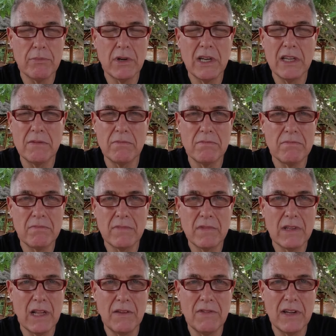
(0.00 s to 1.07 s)
Brilliant,
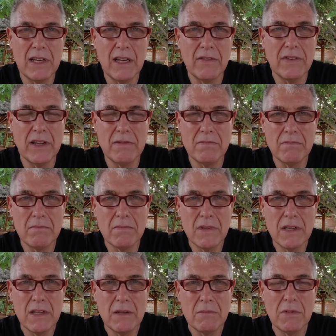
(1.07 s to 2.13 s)
lovely, love it.
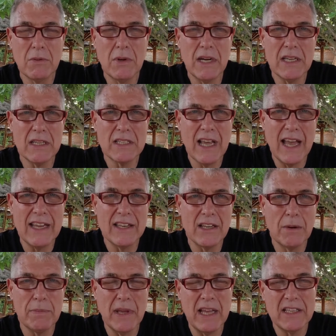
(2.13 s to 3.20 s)
But where does that end
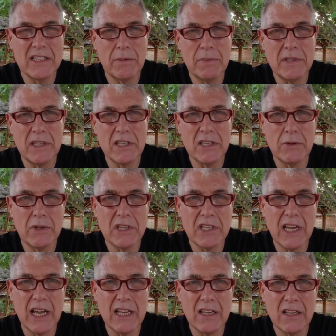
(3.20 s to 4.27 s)
up? It ends up in the sewage
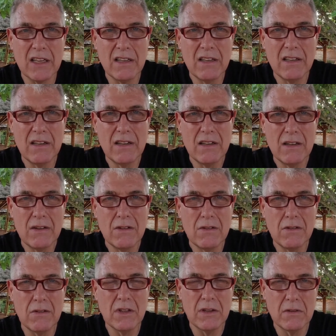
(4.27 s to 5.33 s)
tank,
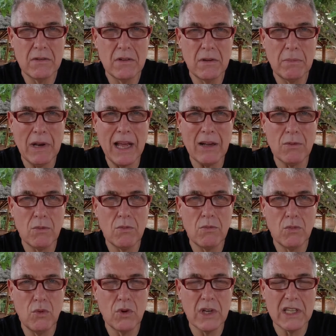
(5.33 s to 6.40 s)
or the black
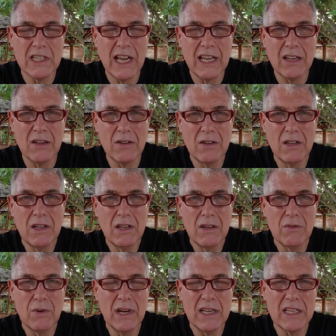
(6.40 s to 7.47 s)
water tank.
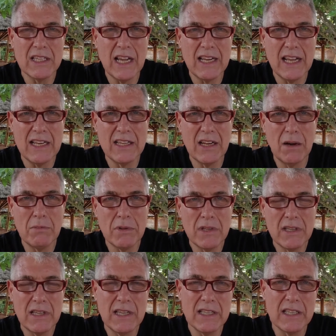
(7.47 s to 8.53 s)
Where does that end up?
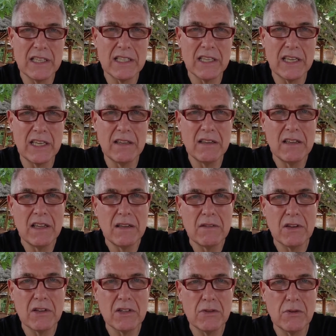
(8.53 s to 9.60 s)
In the sea,
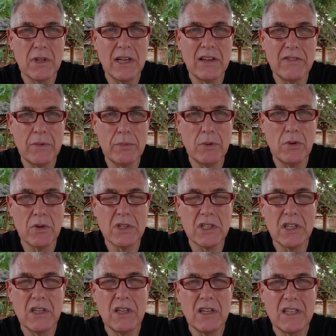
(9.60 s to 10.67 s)
because all the liveaboards
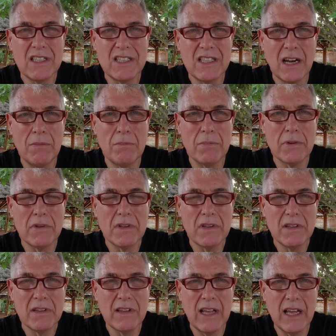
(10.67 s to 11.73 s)
dump
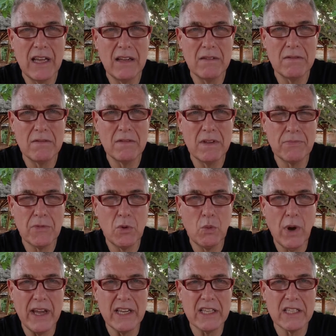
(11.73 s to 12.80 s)
their
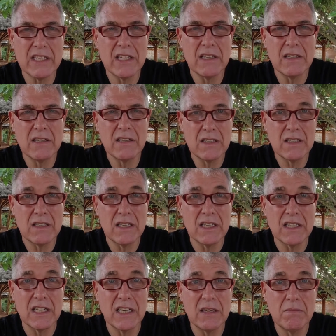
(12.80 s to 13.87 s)
waste to
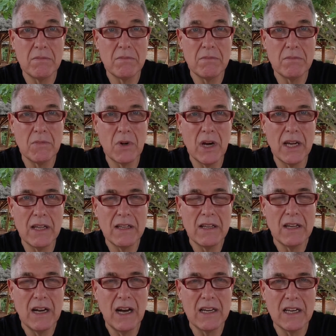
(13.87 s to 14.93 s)
sea, right?
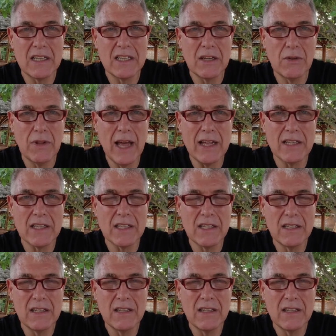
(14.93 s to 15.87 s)
And until that's